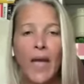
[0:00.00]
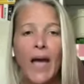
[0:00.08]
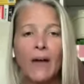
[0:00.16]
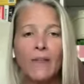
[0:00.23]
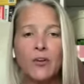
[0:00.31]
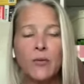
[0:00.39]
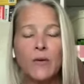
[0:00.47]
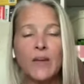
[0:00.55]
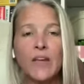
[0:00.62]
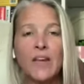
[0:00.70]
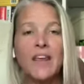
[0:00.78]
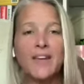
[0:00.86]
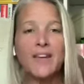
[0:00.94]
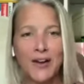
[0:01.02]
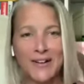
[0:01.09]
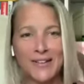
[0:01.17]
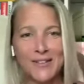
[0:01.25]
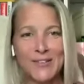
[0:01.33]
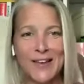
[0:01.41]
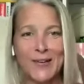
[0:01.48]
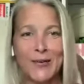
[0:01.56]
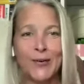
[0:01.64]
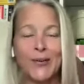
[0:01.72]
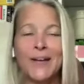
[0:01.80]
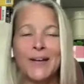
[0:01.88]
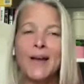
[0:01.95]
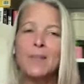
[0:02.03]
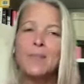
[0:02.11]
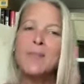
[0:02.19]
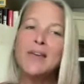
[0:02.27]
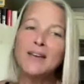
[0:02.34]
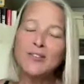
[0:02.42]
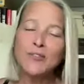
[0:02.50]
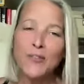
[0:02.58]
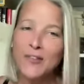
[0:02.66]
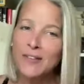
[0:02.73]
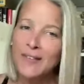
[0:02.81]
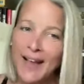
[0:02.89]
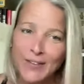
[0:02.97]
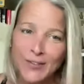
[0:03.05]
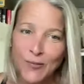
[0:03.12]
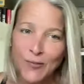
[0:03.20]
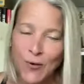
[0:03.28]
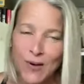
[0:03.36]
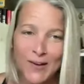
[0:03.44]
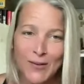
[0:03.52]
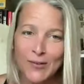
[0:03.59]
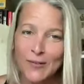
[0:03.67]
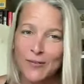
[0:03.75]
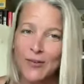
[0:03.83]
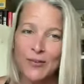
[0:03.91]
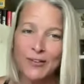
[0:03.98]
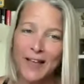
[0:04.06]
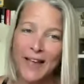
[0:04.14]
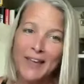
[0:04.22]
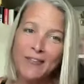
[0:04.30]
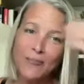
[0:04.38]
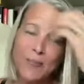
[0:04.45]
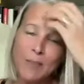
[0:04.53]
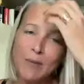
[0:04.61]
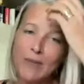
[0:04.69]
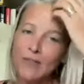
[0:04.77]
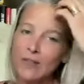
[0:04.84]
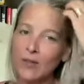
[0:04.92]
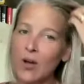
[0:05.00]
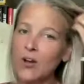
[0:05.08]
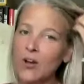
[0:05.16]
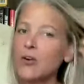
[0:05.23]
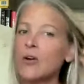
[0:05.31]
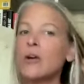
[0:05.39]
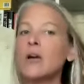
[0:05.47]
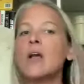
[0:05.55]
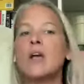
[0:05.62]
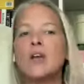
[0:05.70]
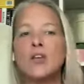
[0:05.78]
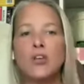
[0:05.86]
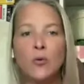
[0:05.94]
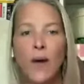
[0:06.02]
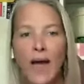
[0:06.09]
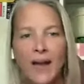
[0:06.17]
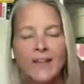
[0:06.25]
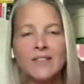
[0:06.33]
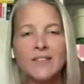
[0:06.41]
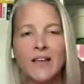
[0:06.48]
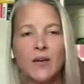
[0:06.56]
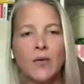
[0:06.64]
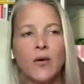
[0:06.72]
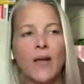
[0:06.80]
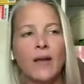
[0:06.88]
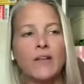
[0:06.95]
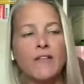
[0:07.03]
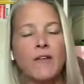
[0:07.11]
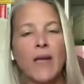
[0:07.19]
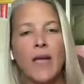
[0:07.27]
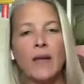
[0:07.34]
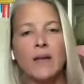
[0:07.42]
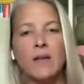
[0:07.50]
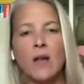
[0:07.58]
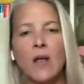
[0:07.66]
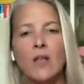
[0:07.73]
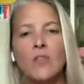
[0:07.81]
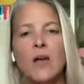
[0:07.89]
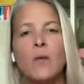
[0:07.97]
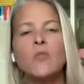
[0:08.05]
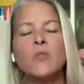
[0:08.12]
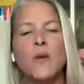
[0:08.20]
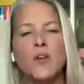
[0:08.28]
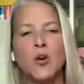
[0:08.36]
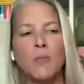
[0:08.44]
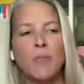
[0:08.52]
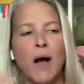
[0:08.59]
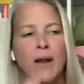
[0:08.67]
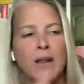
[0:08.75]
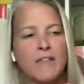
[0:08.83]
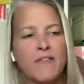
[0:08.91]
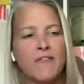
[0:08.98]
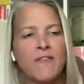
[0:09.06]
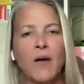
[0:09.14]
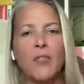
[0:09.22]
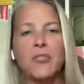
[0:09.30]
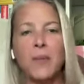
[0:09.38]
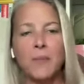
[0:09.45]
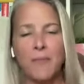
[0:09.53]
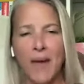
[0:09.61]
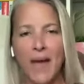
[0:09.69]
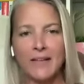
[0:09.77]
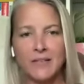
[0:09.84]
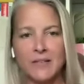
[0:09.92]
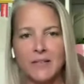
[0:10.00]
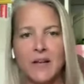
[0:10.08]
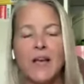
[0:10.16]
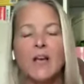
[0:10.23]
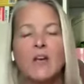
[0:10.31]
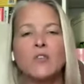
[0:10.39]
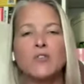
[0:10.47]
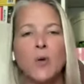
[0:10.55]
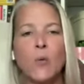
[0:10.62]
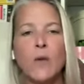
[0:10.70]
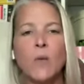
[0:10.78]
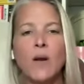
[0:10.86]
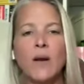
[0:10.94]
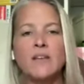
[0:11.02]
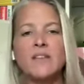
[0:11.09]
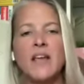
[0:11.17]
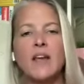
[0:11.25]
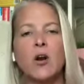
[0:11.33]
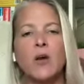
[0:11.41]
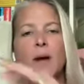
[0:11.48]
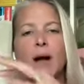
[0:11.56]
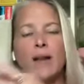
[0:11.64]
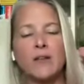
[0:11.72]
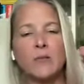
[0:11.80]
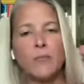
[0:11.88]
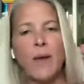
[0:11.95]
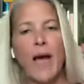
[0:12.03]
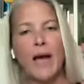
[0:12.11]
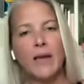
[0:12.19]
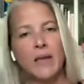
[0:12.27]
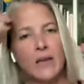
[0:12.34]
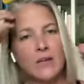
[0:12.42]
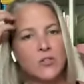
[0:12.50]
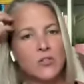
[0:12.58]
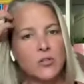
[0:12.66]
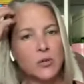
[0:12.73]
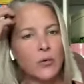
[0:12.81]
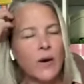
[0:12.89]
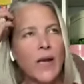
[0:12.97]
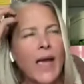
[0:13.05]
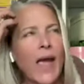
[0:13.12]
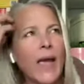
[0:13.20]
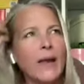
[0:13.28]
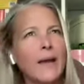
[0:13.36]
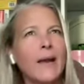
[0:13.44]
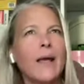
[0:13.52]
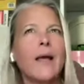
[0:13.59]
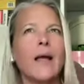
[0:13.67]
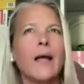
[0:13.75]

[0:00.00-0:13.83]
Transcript: have you eating on a cycle because for the last 40 years of your life, maybe even longer, you had a cycle and that was when your body felt the best. So we want to take our bodies back into. And